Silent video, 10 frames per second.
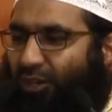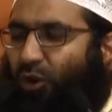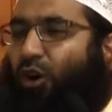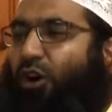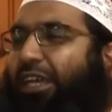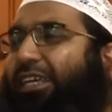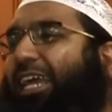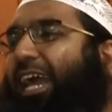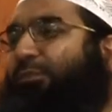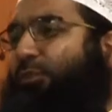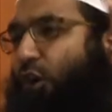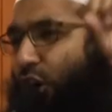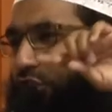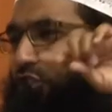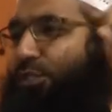Or it can
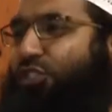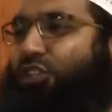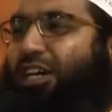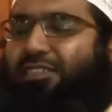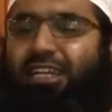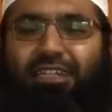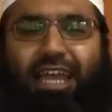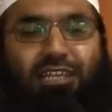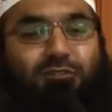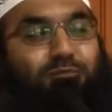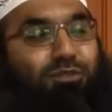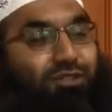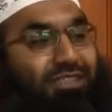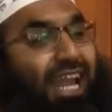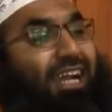also be translated as
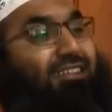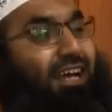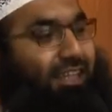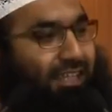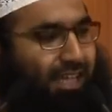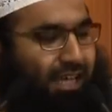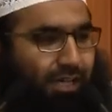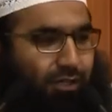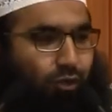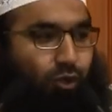protect Allah,